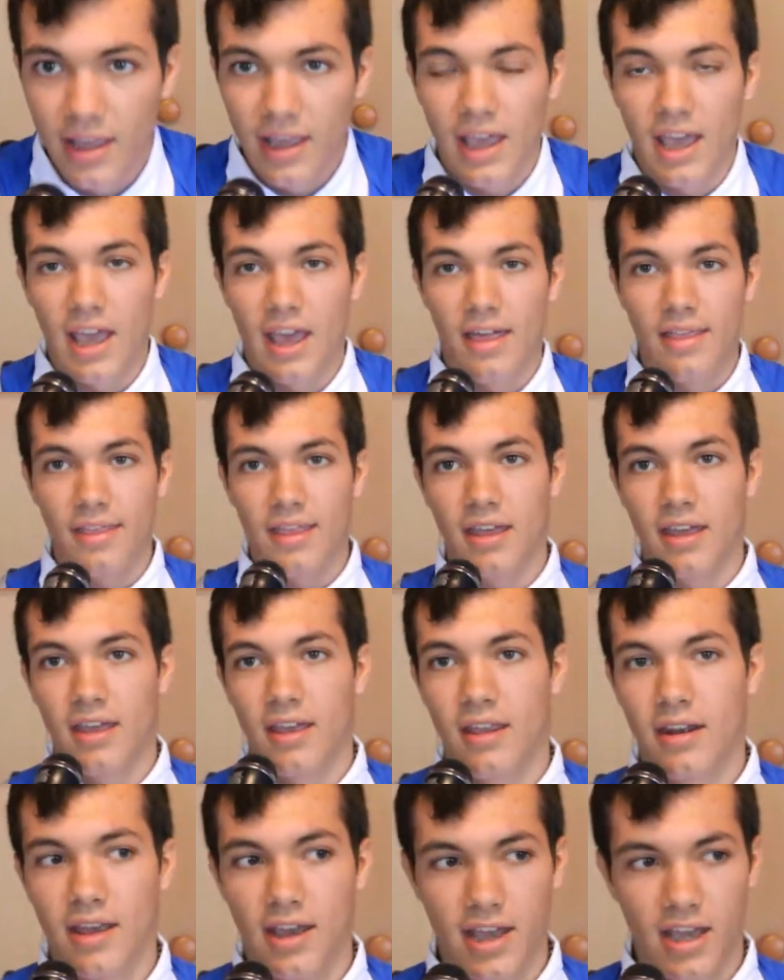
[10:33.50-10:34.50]
and
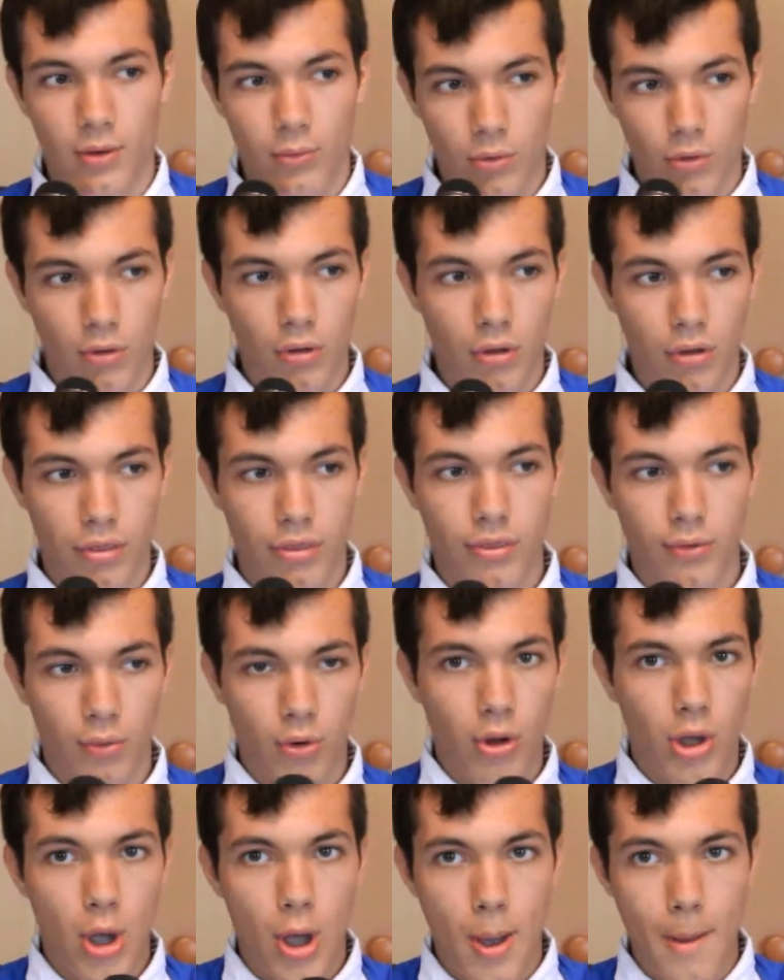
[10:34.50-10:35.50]
then I will
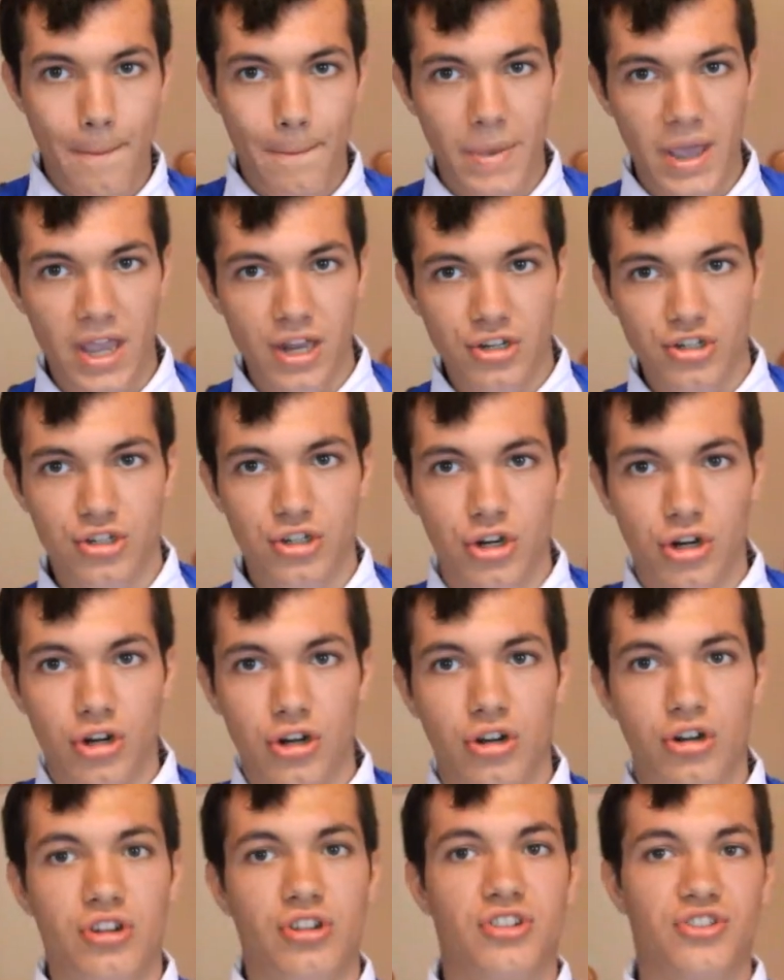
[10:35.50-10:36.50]
throw up
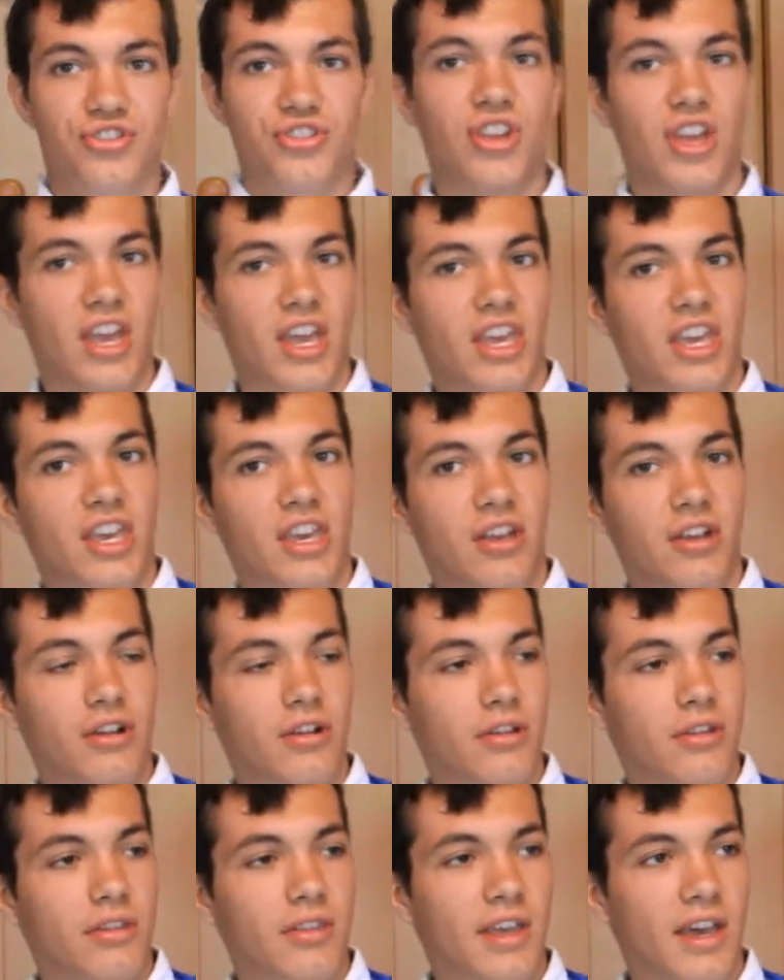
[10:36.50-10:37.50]
pictures
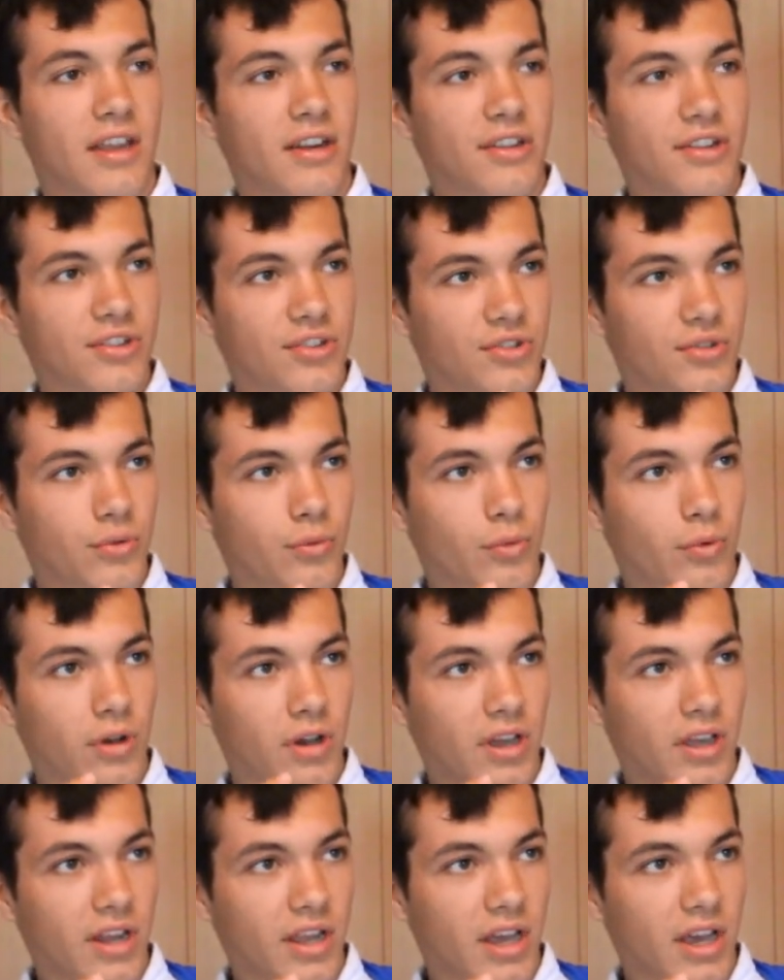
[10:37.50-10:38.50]
here. That is
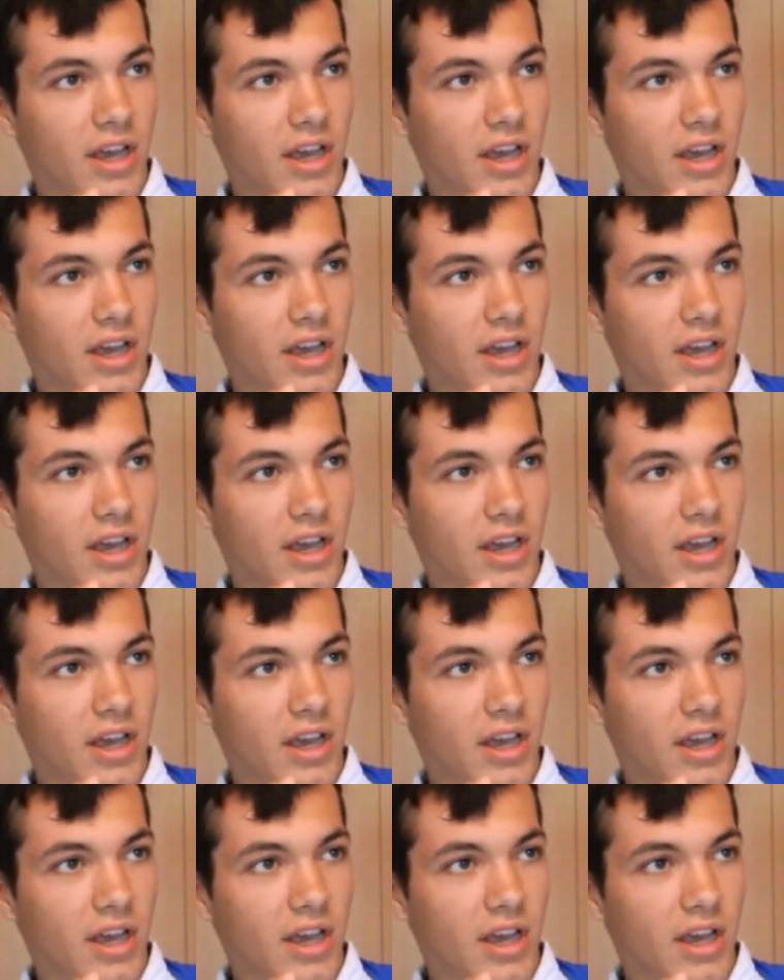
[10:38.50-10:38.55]
what